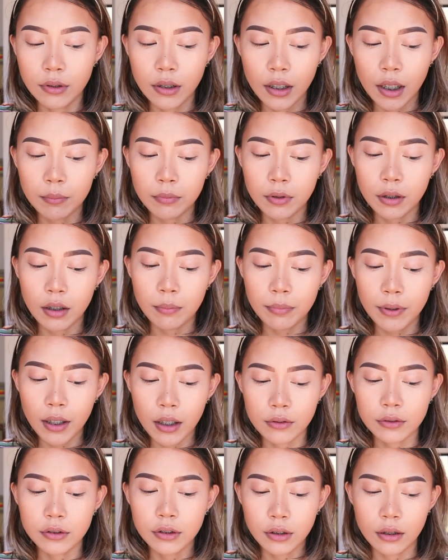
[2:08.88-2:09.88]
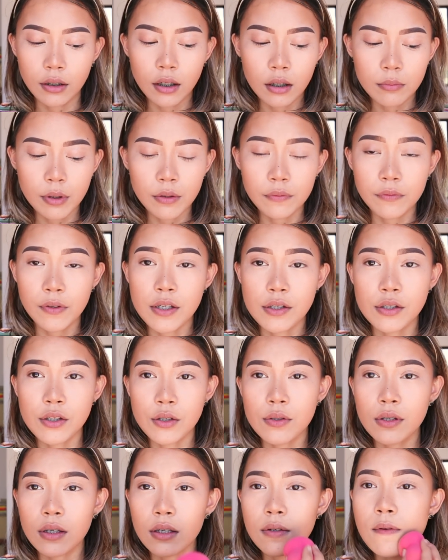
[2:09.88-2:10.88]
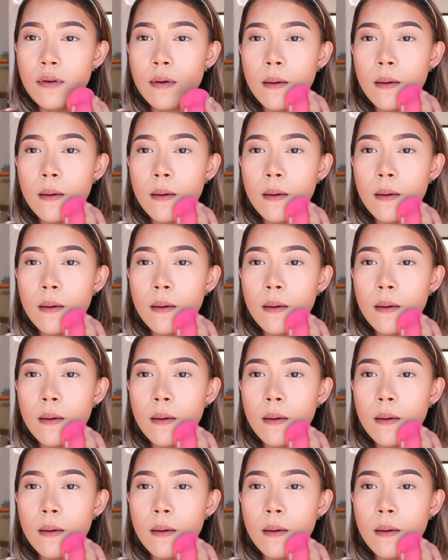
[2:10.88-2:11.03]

I'm gonna pounce it on my face using